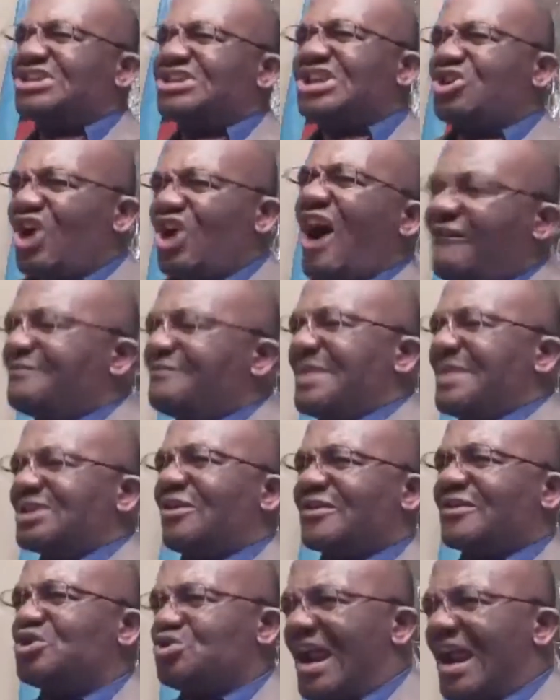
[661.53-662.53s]
the government of
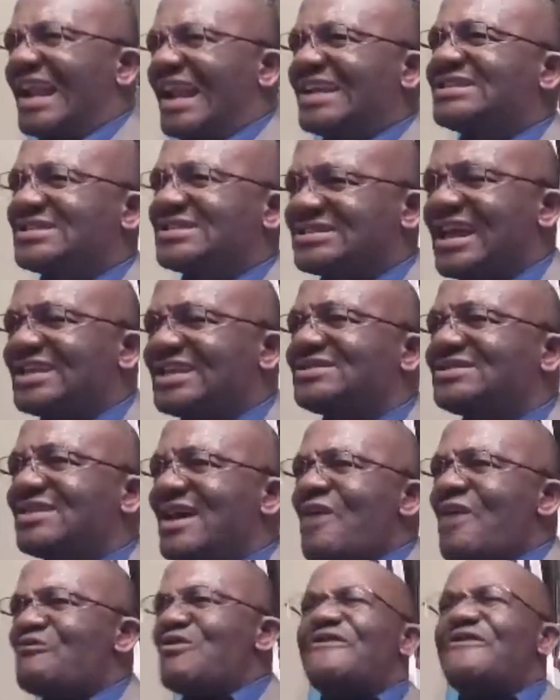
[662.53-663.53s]
the United States.
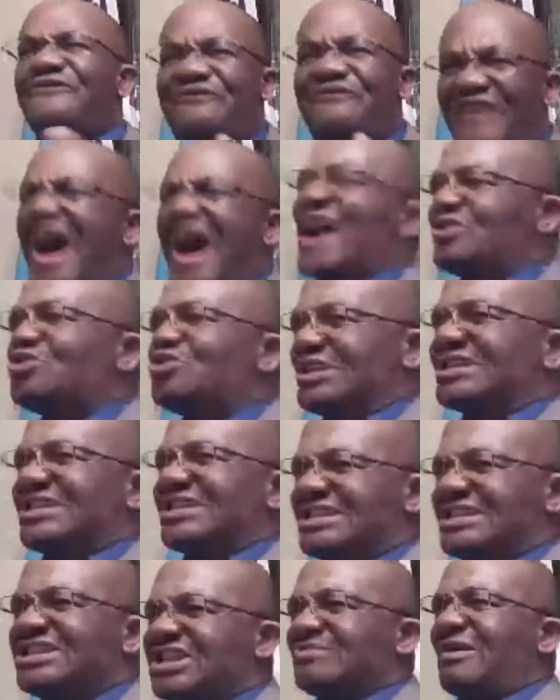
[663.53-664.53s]
We value
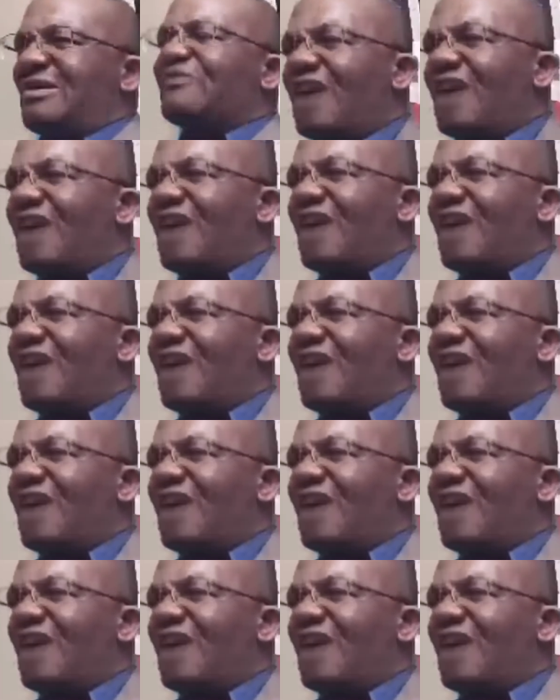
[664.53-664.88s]
this system of